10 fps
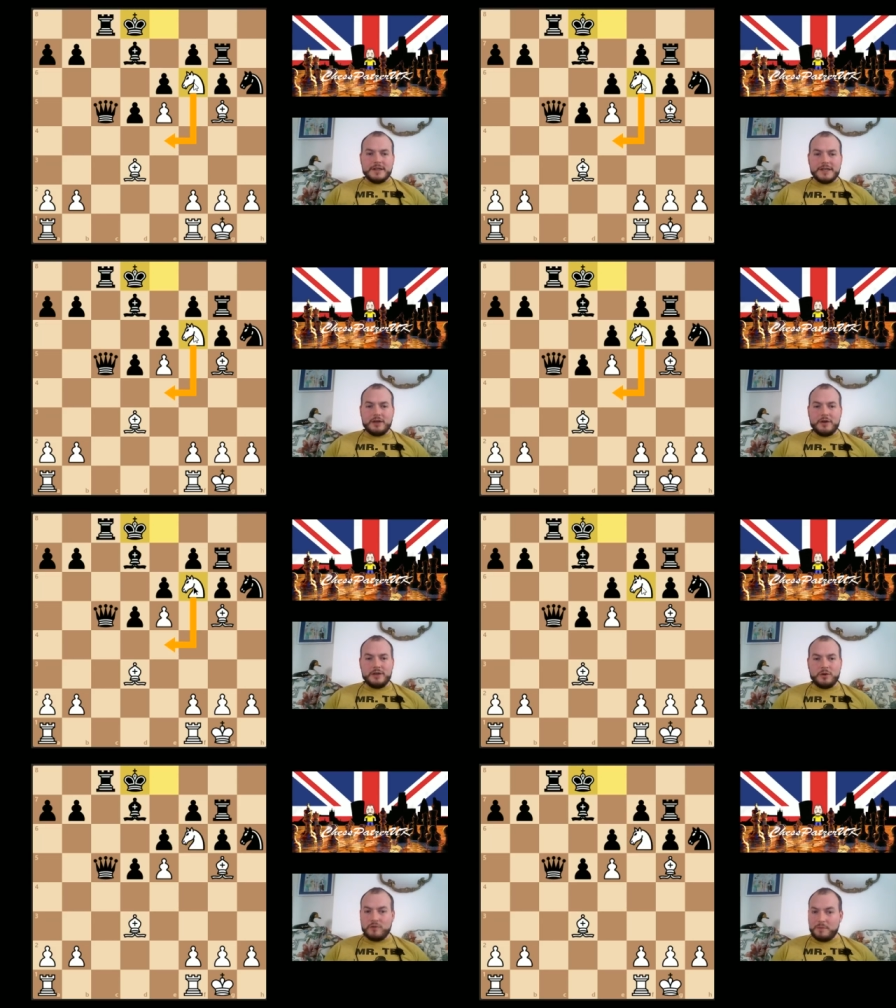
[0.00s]
Can I
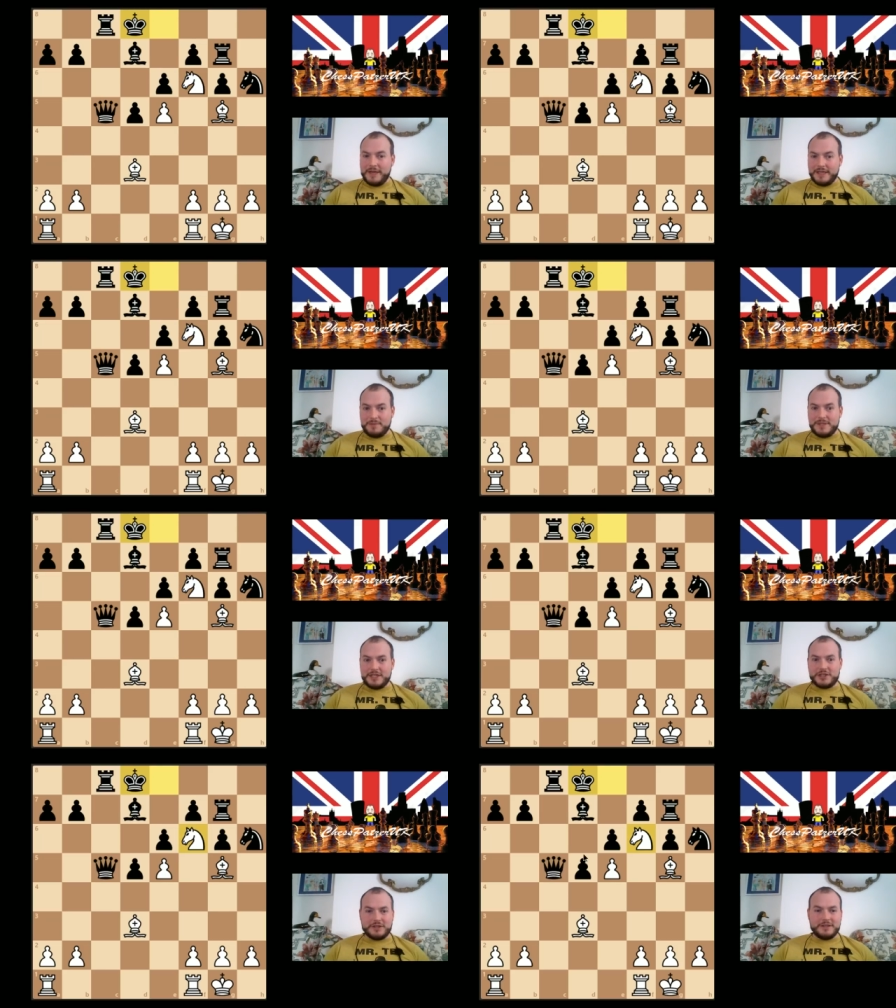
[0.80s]
not repeat the
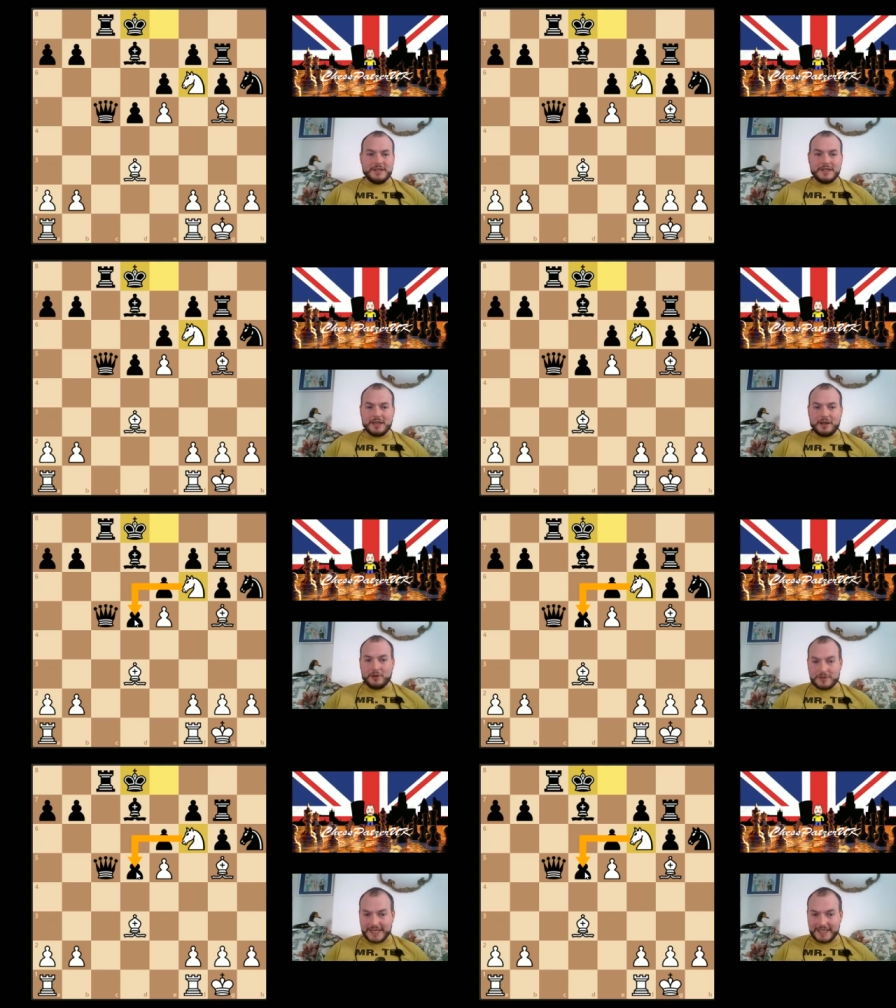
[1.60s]
position? Can I
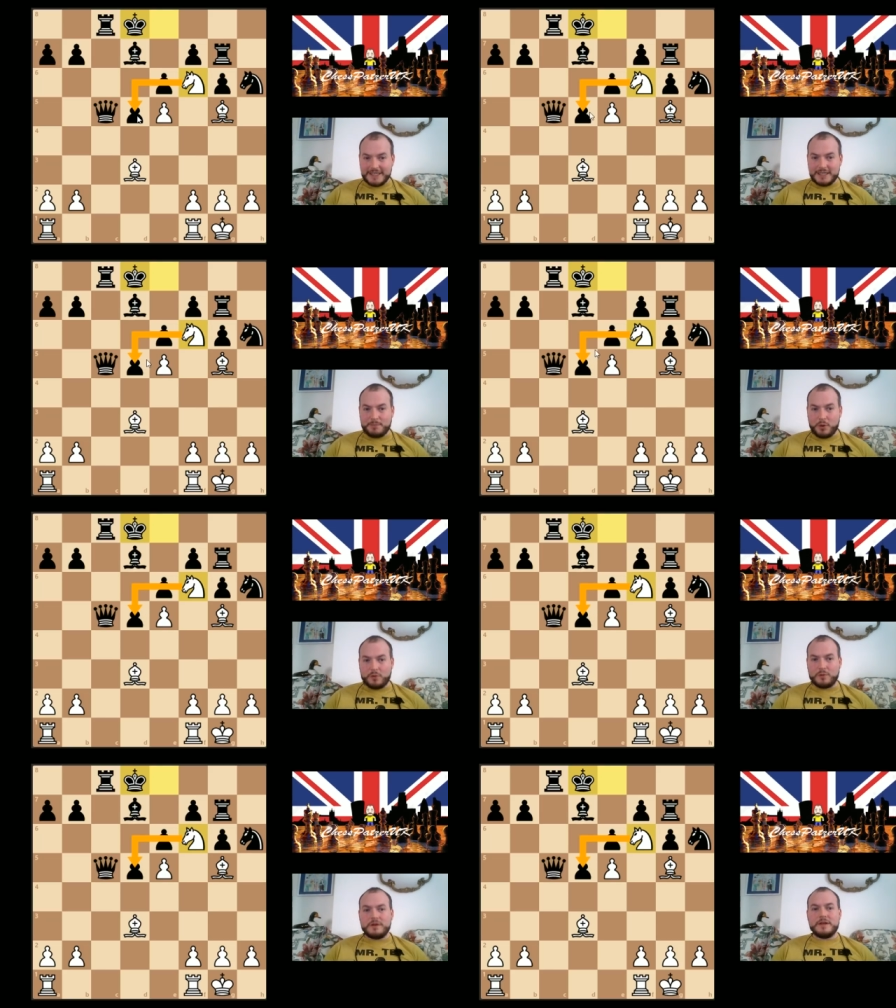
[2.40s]
not take this
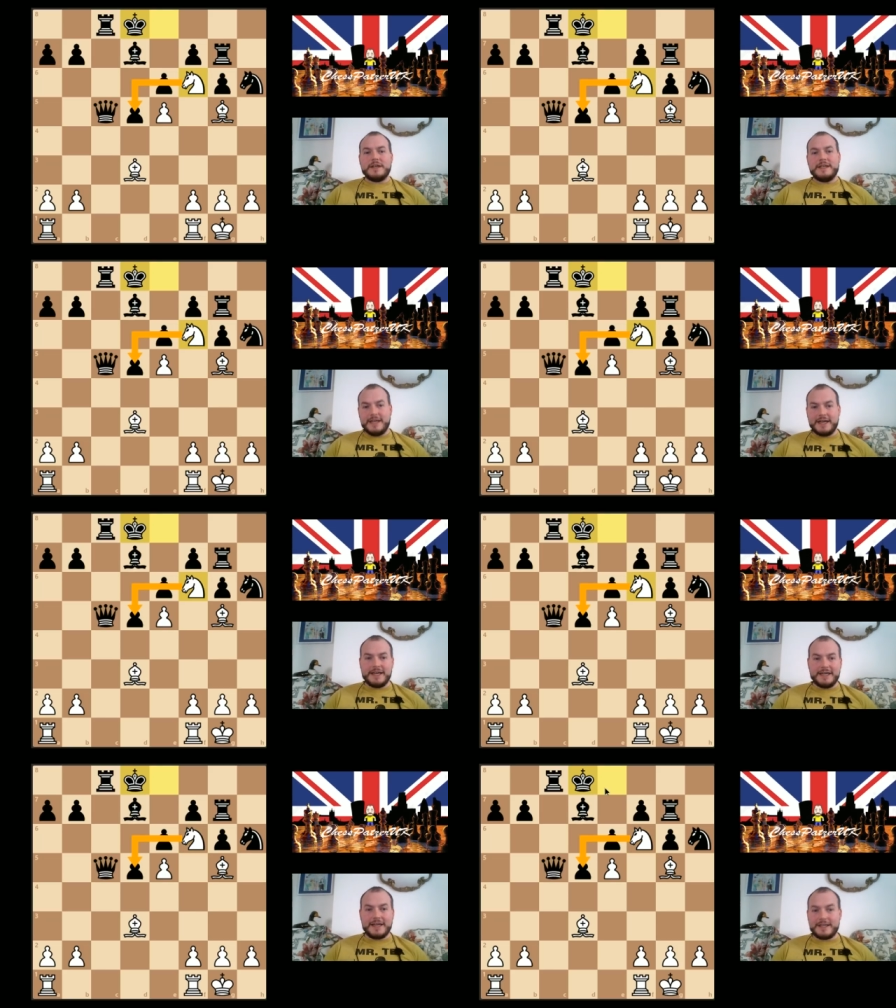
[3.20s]
pawn?
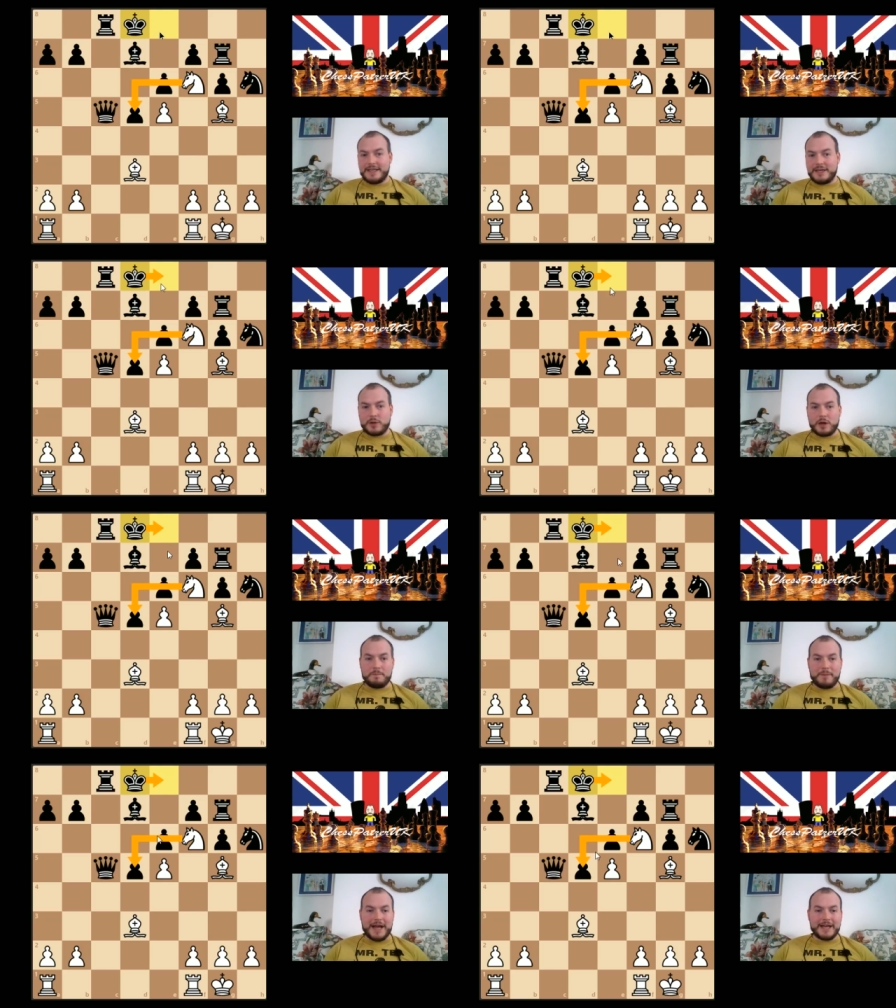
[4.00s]
Yeah. Then he'll go
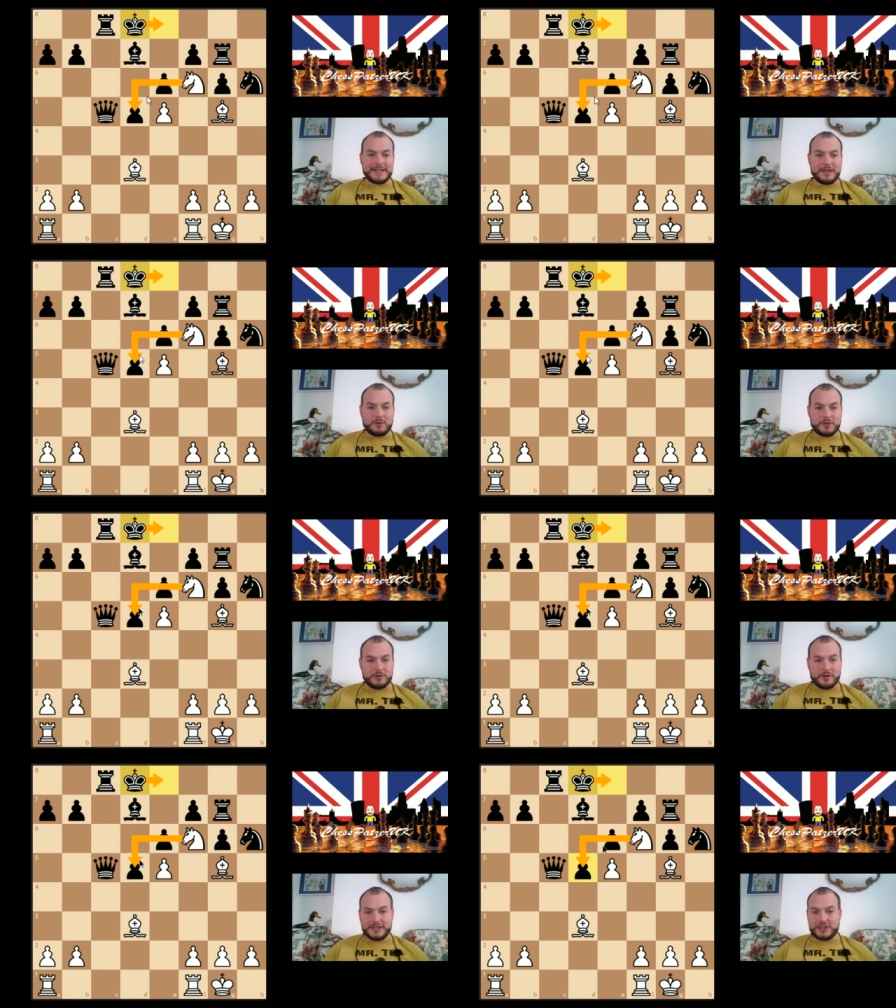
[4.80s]
back. Then I'll do
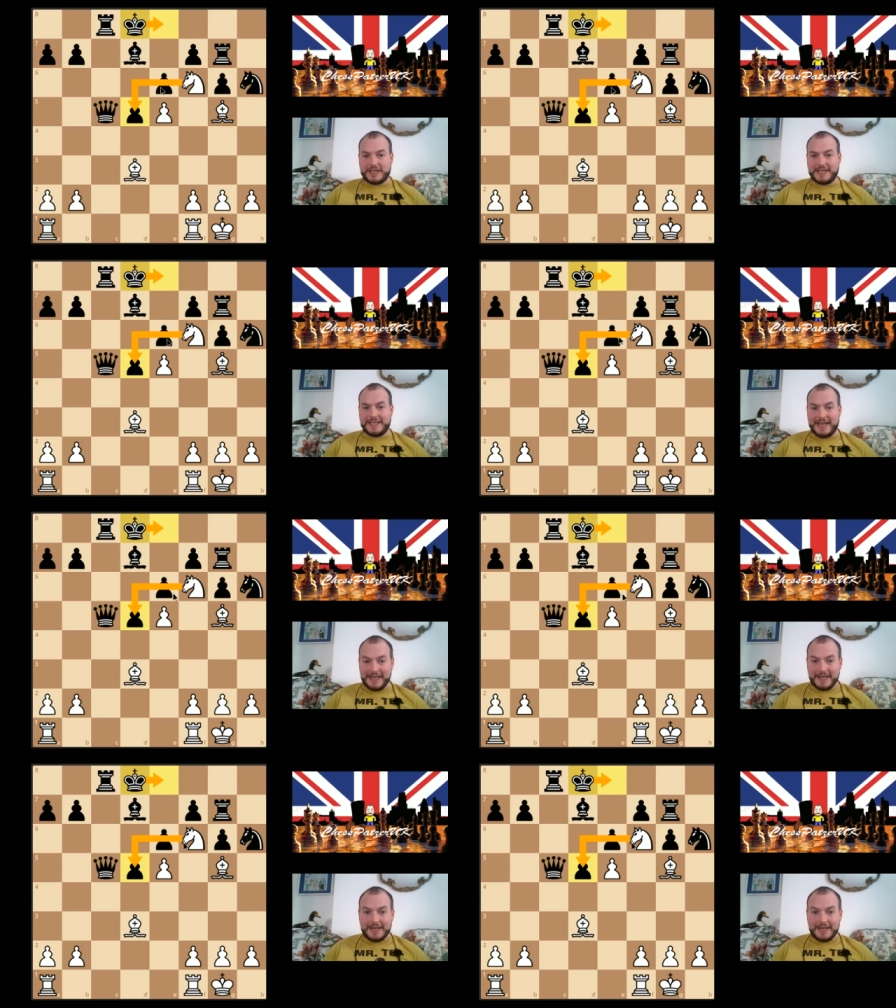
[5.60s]
knight check again.